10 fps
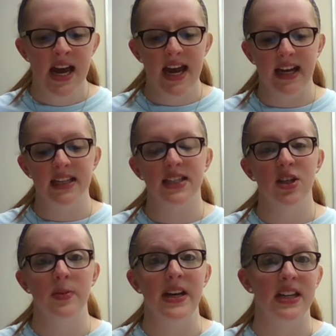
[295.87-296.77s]
it can
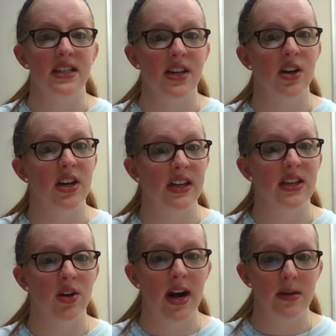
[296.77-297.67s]
still be considered an
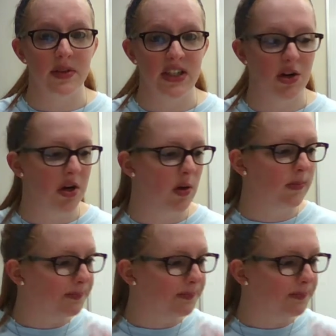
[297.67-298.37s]
indirect material.